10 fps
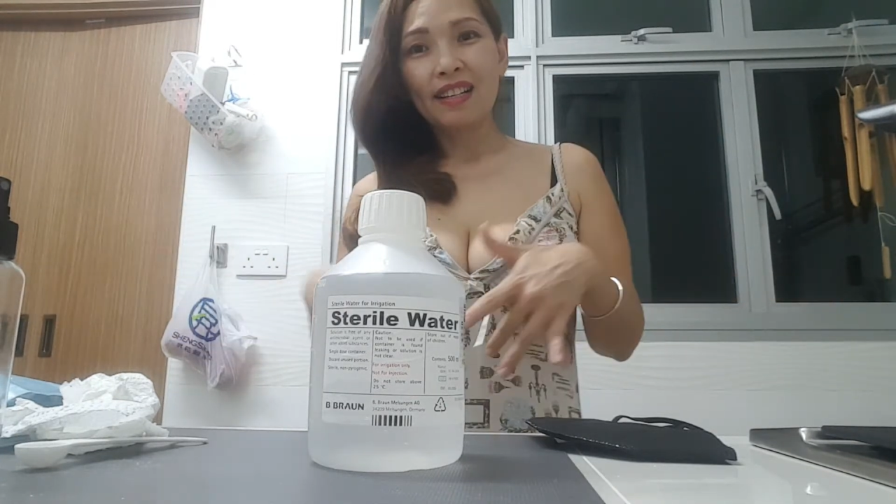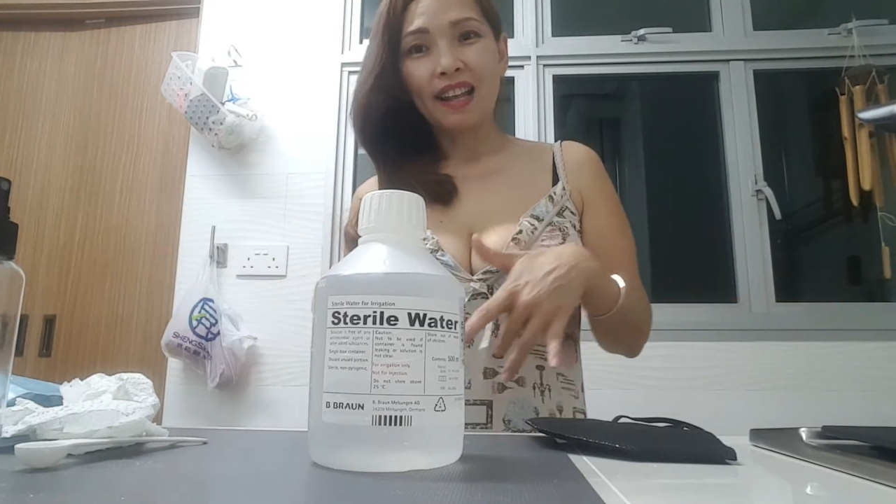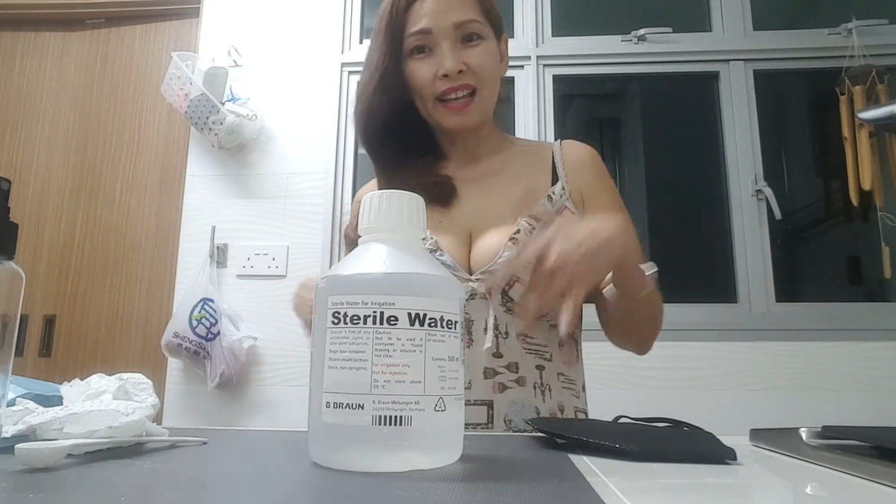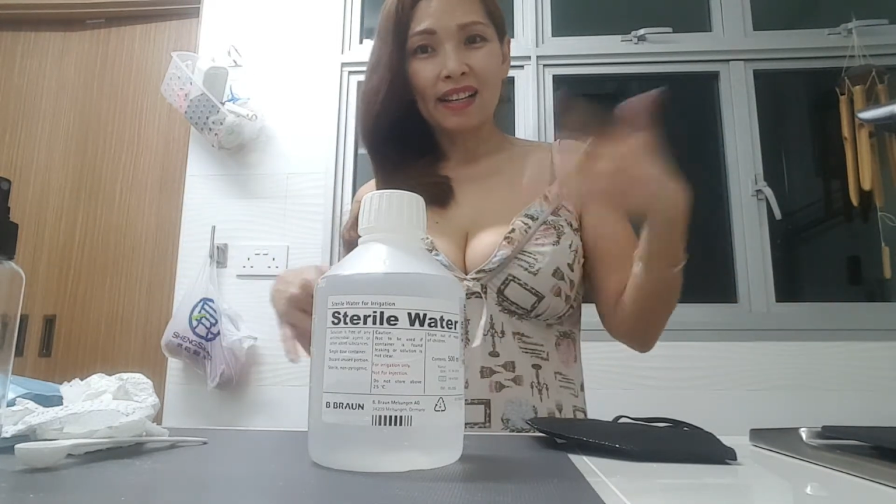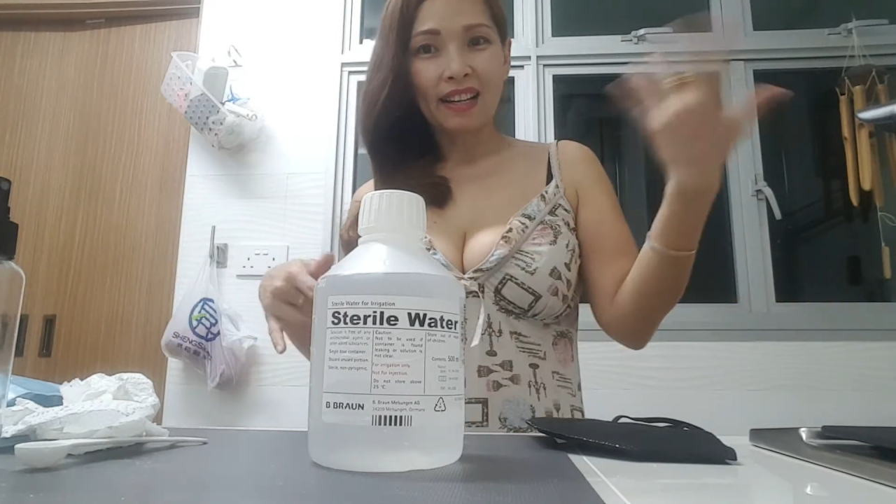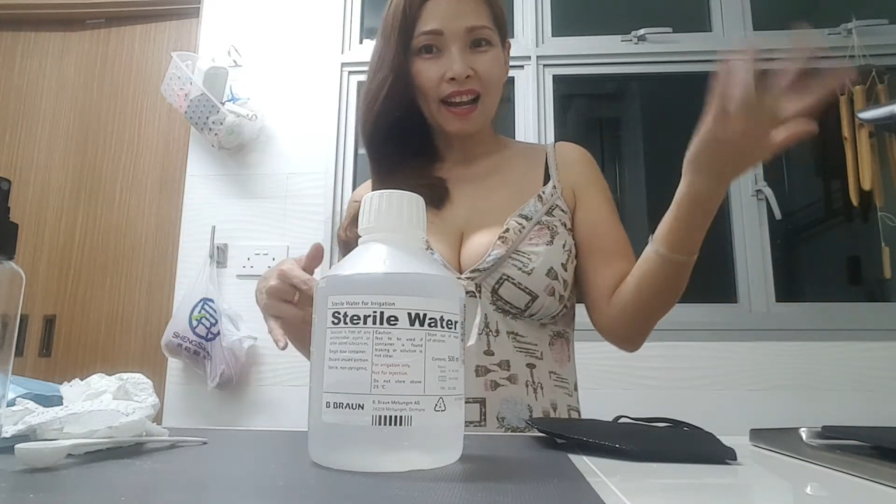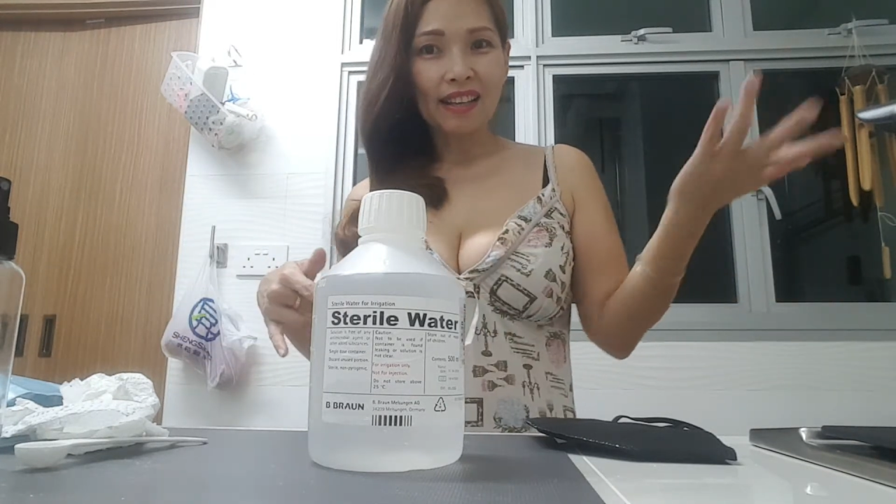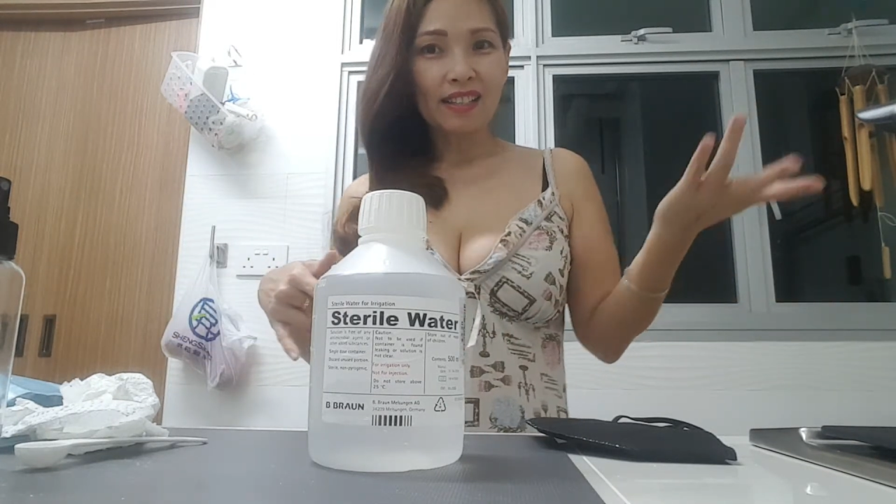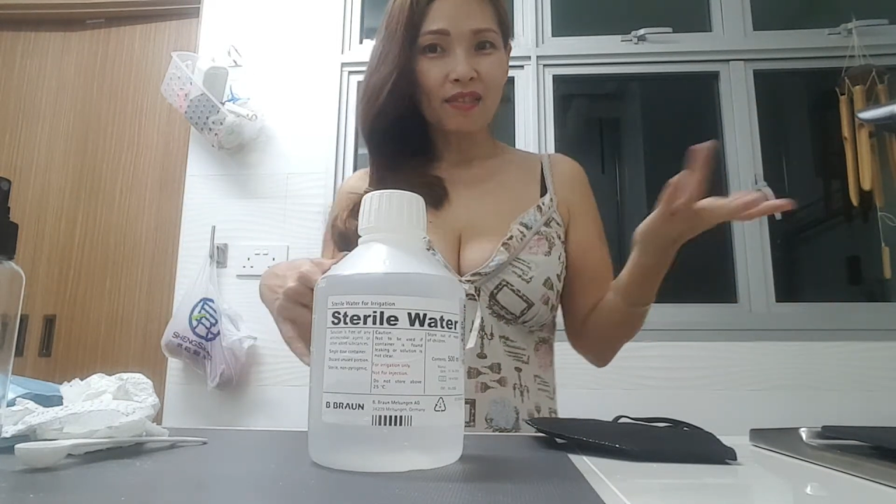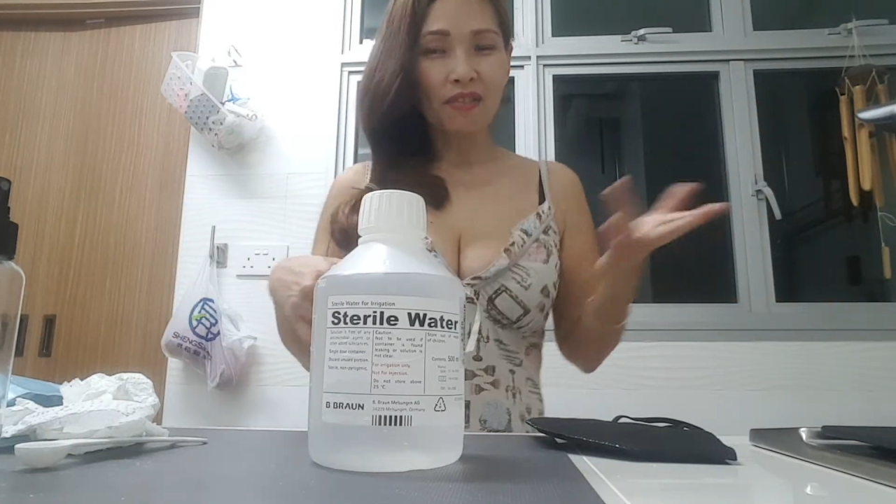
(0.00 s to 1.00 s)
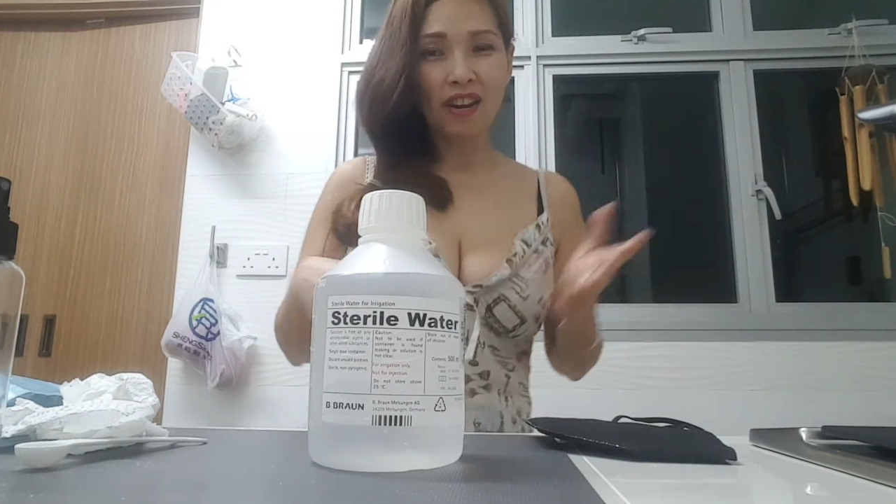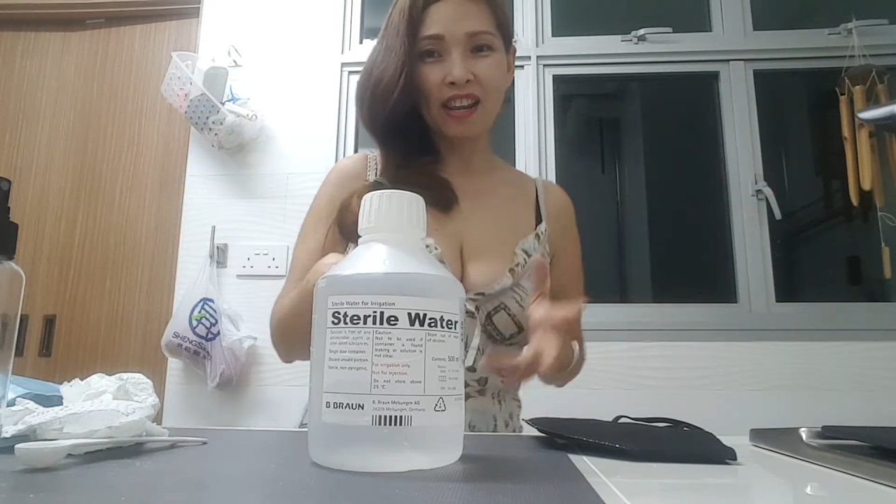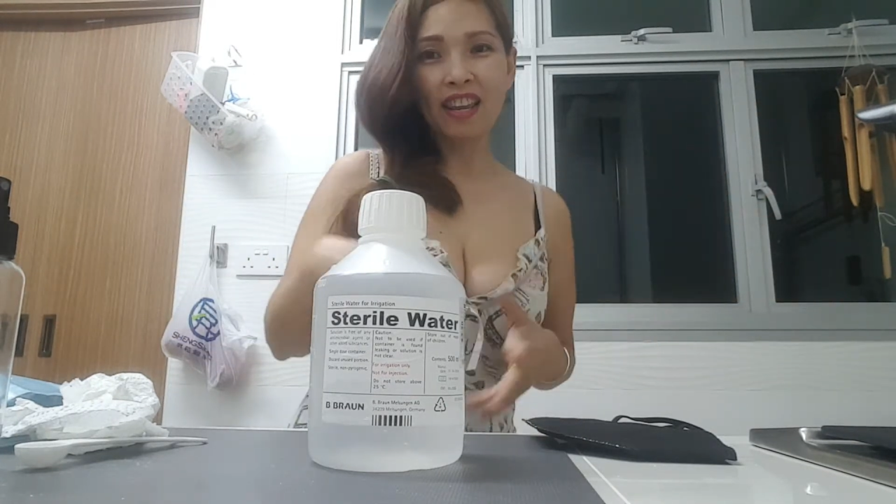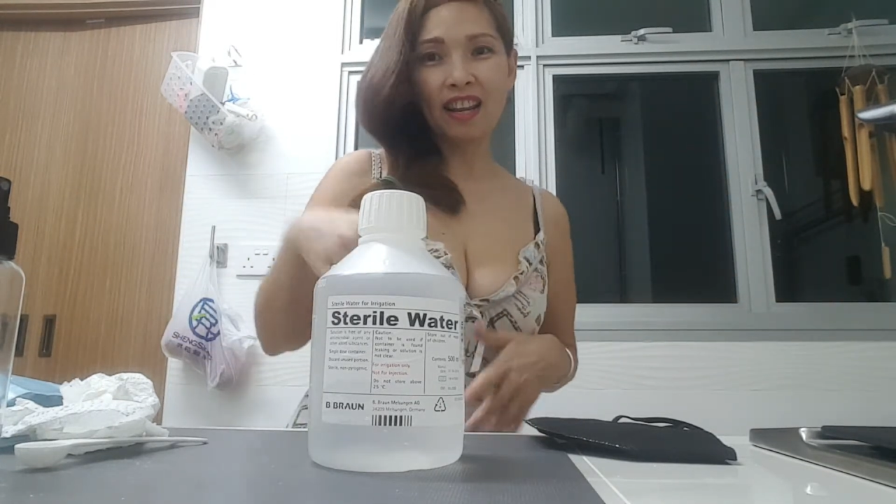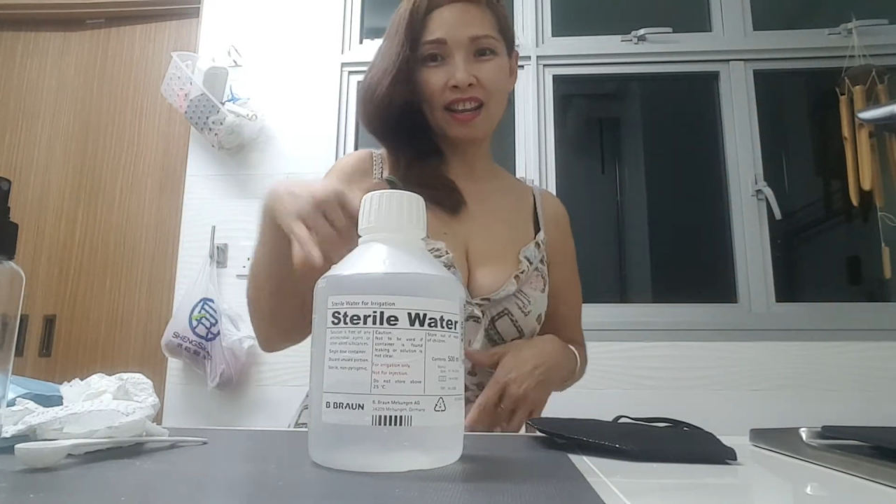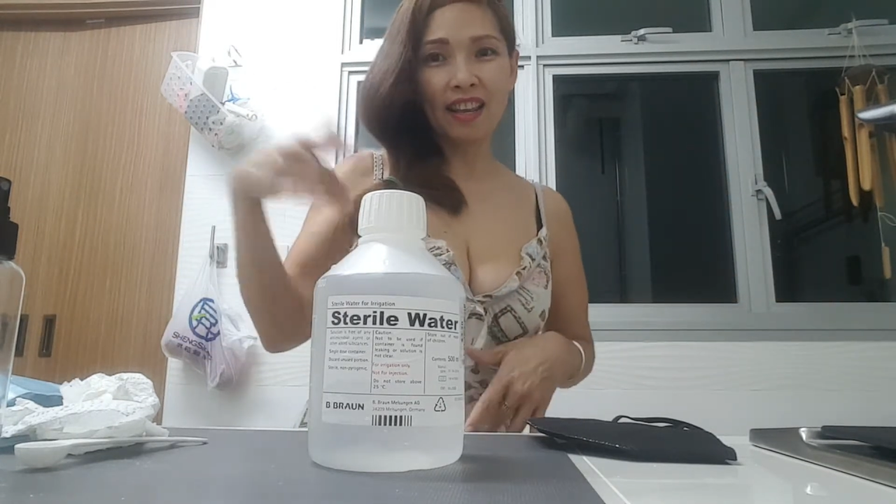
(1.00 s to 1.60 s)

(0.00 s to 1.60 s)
like glycerin